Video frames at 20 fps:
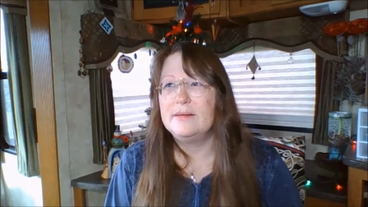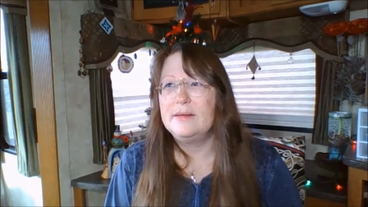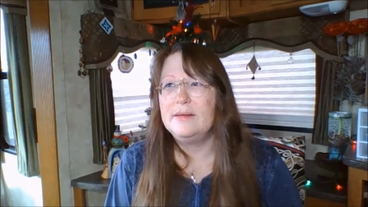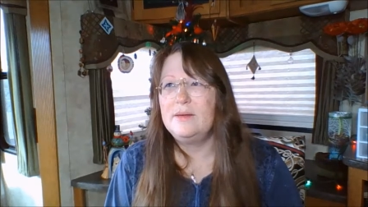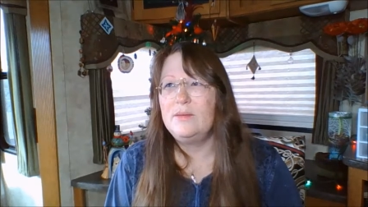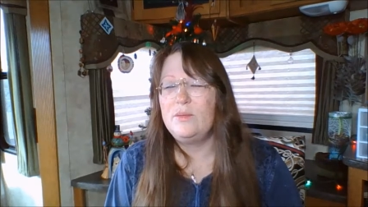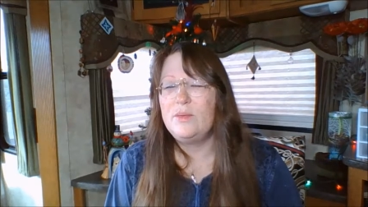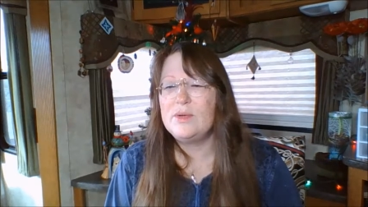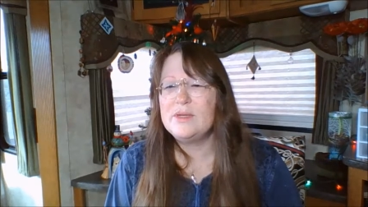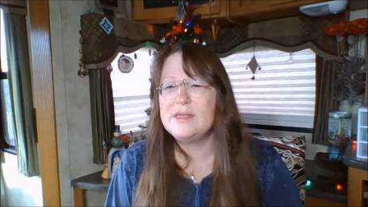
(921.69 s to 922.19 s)

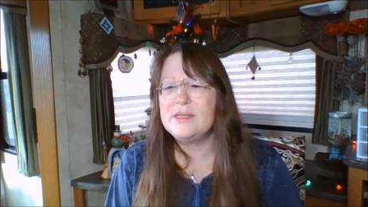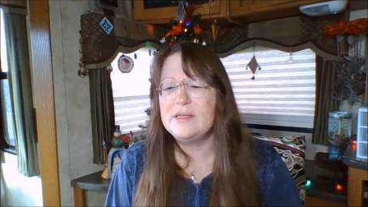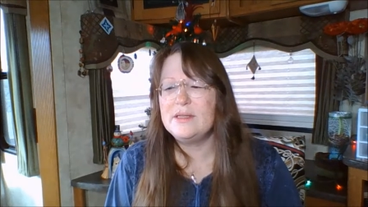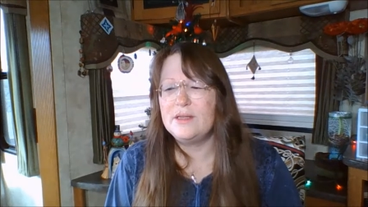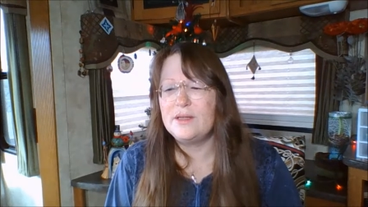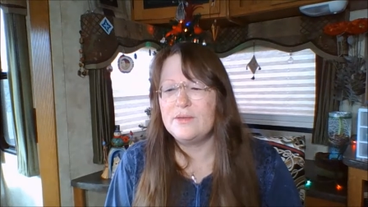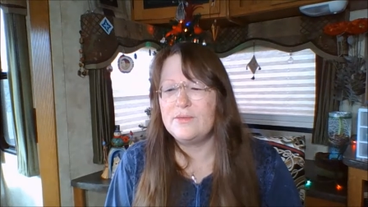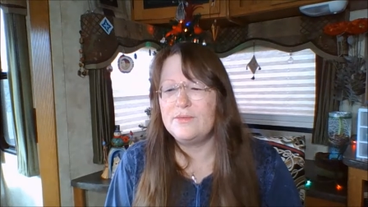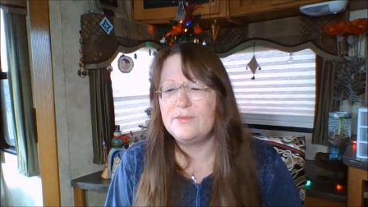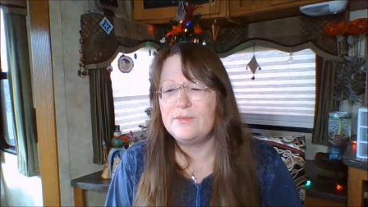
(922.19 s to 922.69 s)
it wasn't
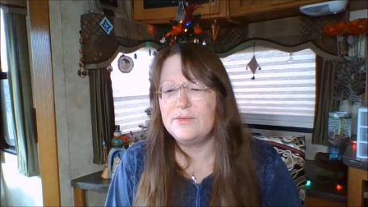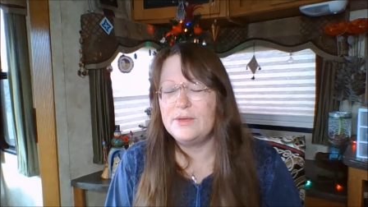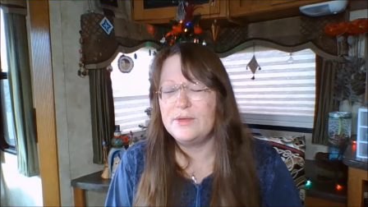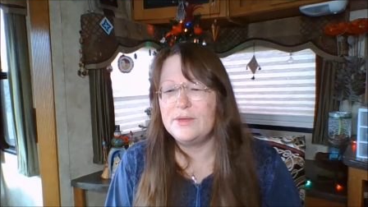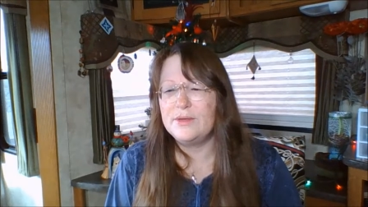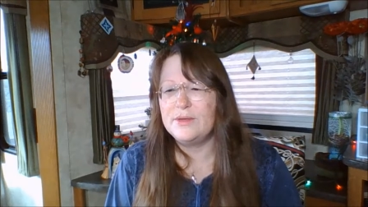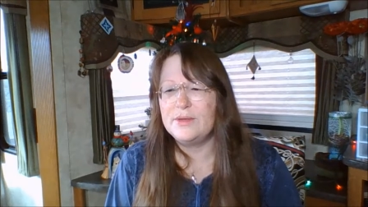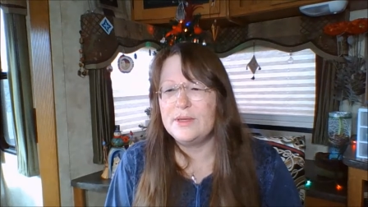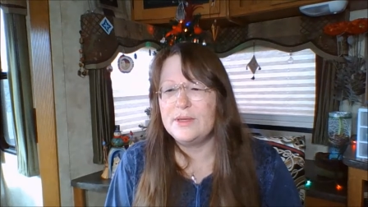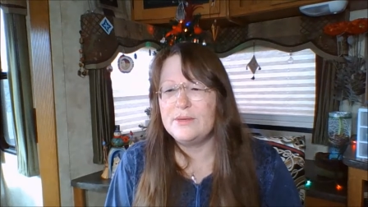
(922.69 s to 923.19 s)
the
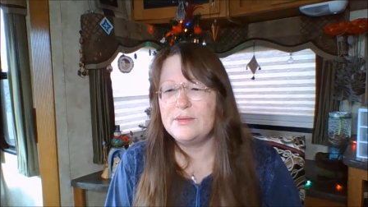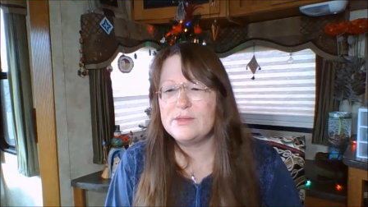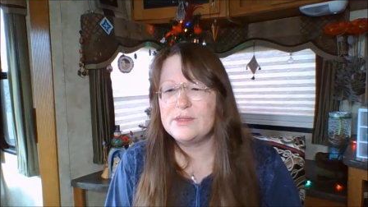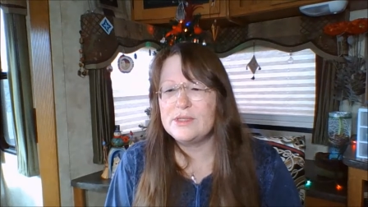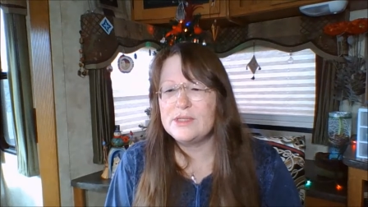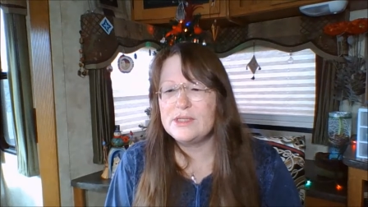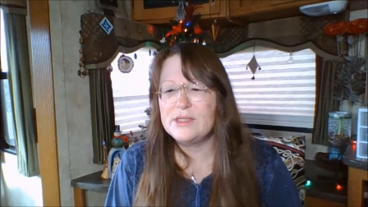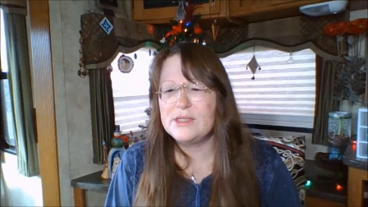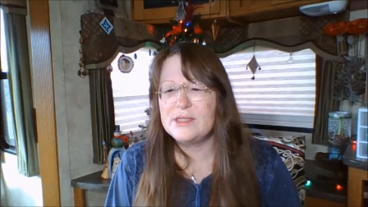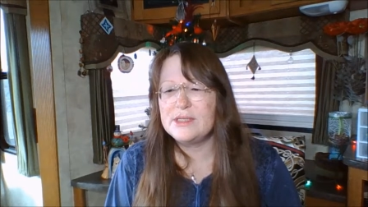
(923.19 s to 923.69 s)
food, it was
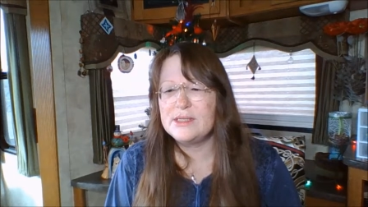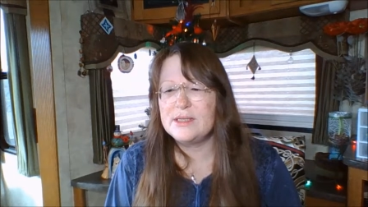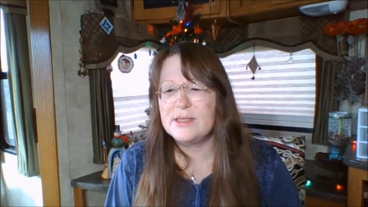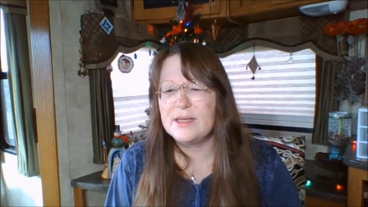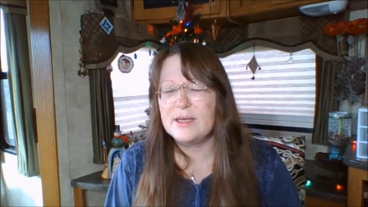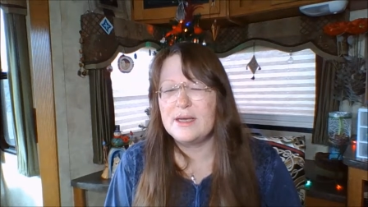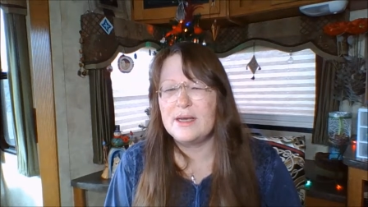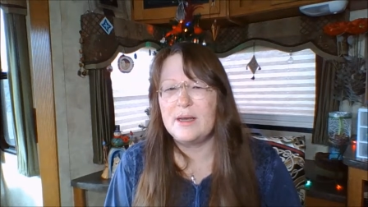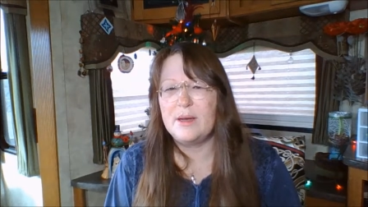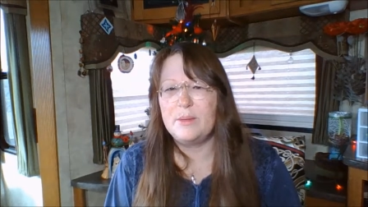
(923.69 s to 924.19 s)
just
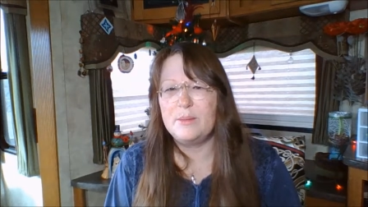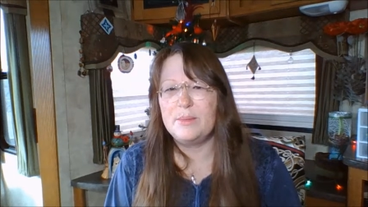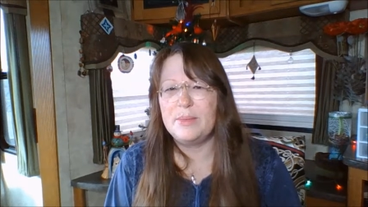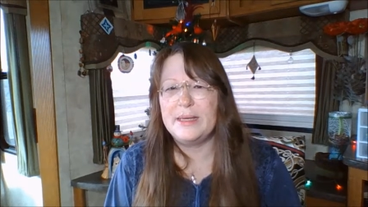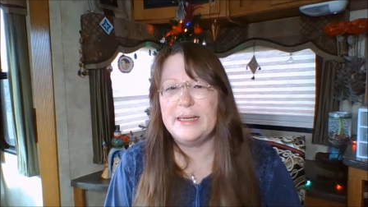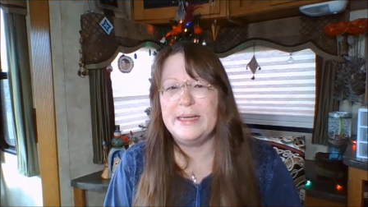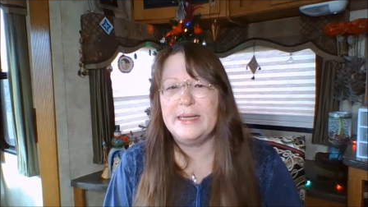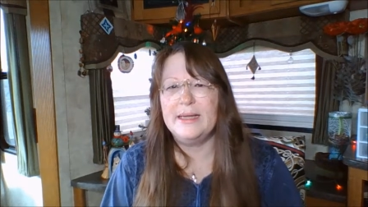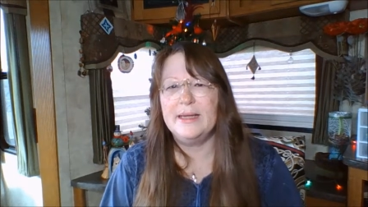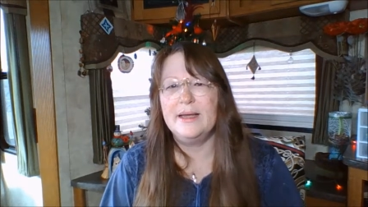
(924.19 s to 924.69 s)
the
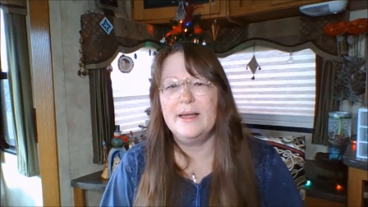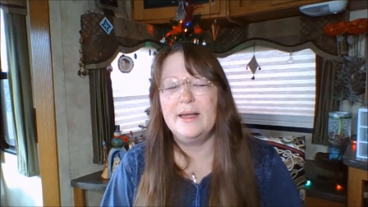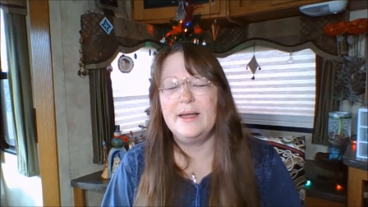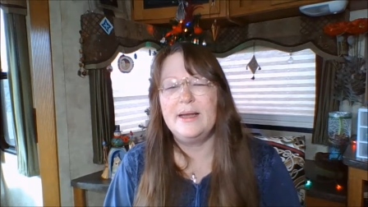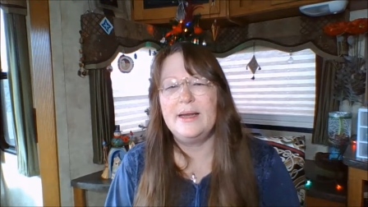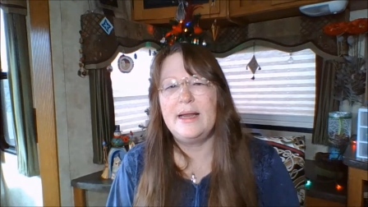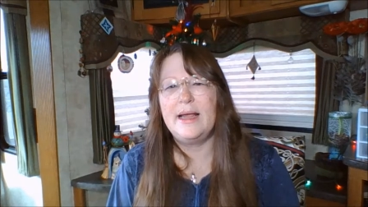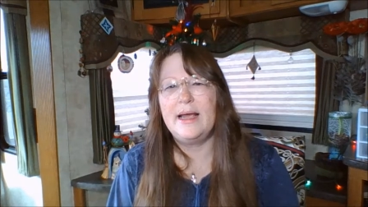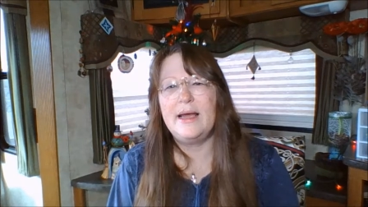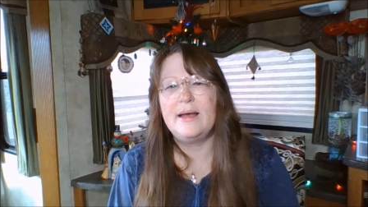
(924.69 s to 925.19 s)
company
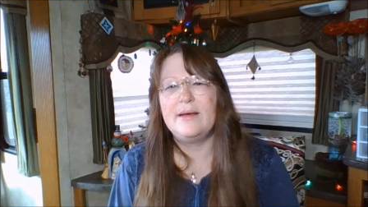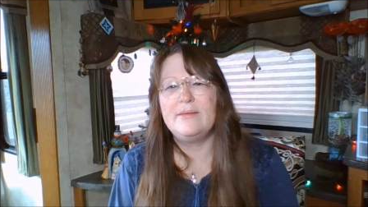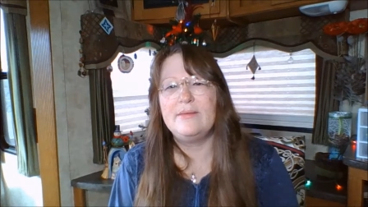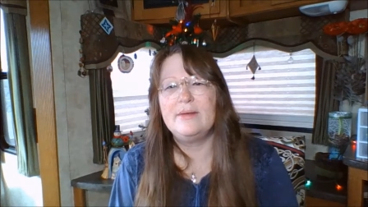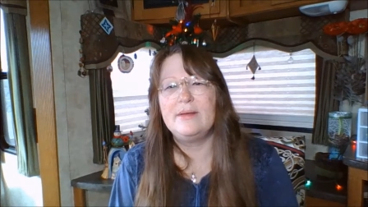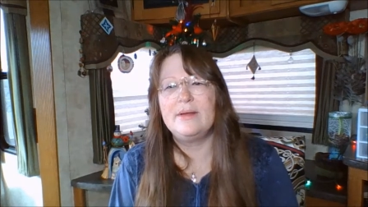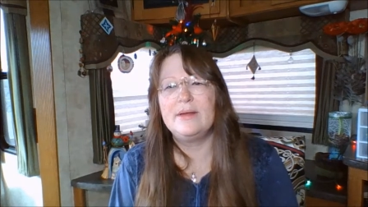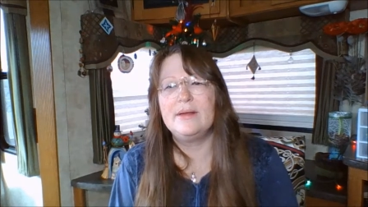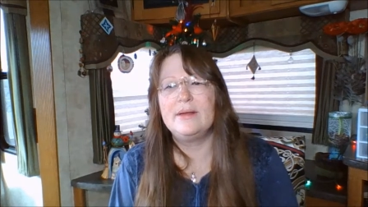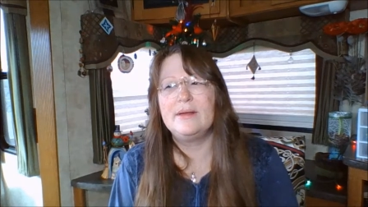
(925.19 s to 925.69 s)
and
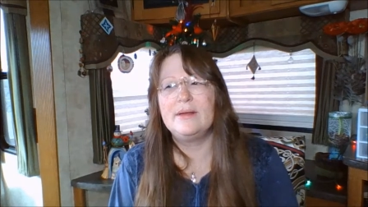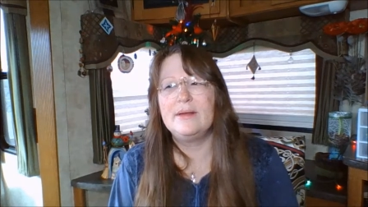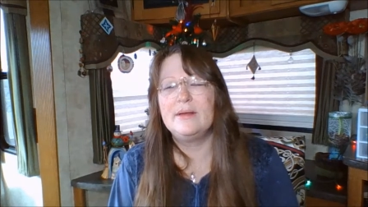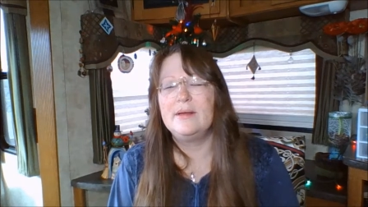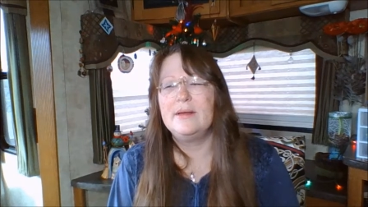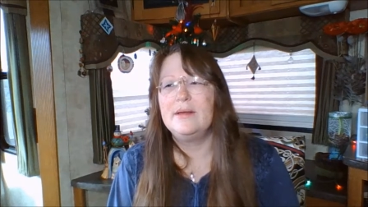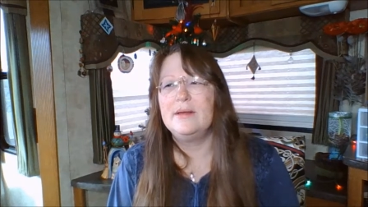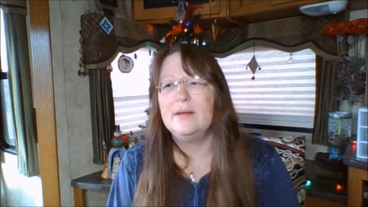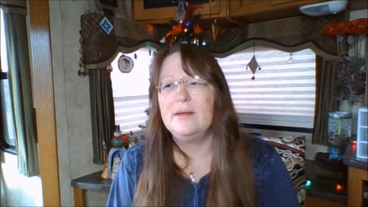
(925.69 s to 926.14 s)
having,